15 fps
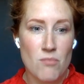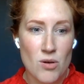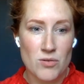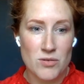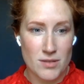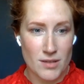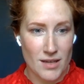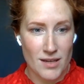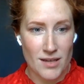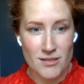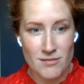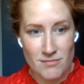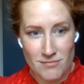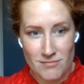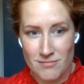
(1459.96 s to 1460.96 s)

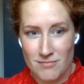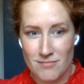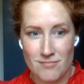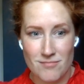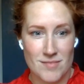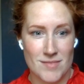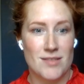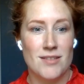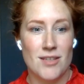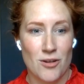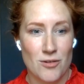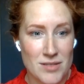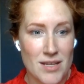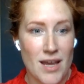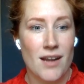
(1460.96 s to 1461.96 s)
mostly
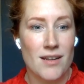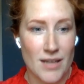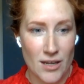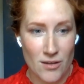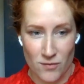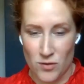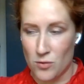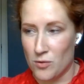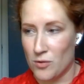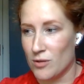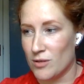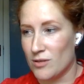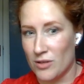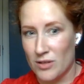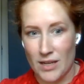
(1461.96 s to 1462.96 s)
satellite
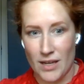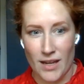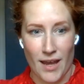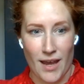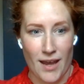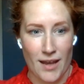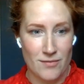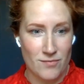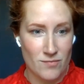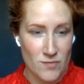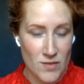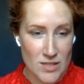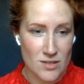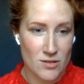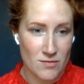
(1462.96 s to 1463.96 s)
fueled, looking at
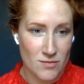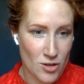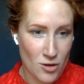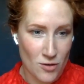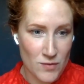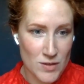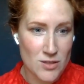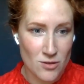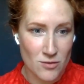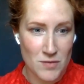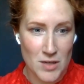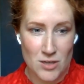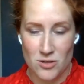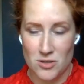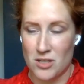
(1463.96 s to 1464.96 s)
physical
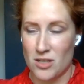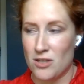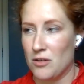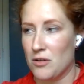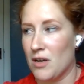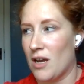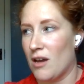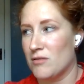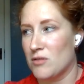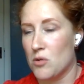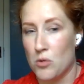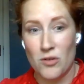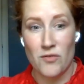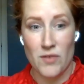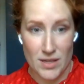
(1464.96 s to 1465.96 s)
features on the ground
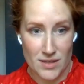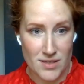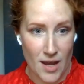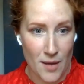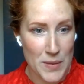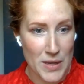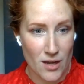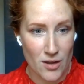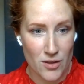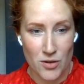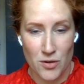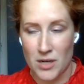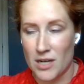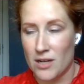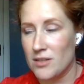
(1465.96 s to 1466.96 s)
or events happening on
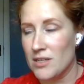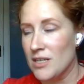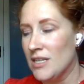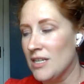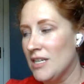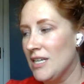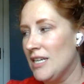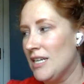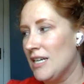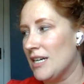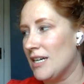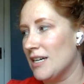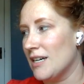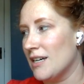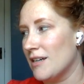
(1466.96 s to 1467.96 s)
the ground.
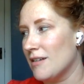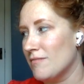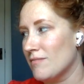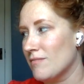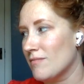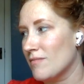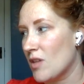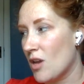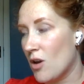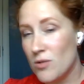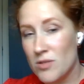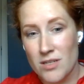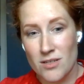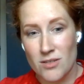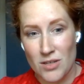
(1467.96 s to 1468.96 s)

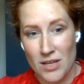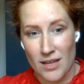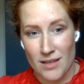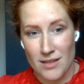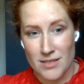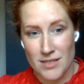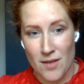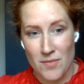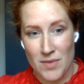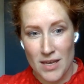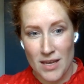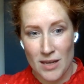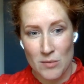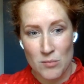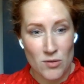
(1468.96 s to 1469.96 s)
OSINT is looking at the same
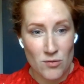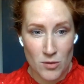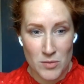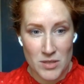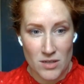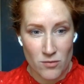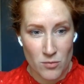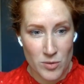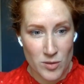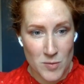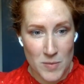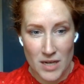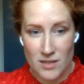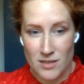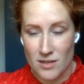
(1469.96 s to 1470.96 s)
thing but from a different
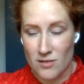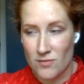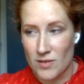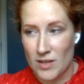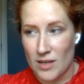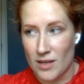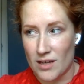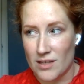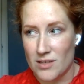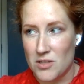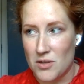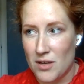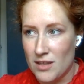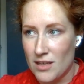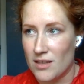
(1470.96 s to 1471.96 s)
perspective, and
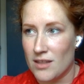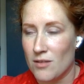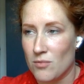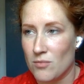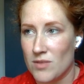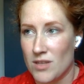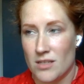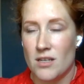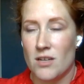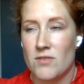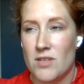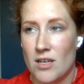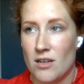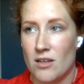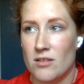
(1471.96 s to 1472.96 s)
so I think they
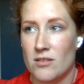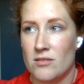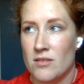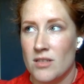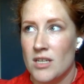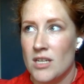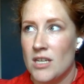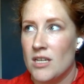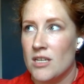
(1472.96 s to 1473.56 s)
dovetail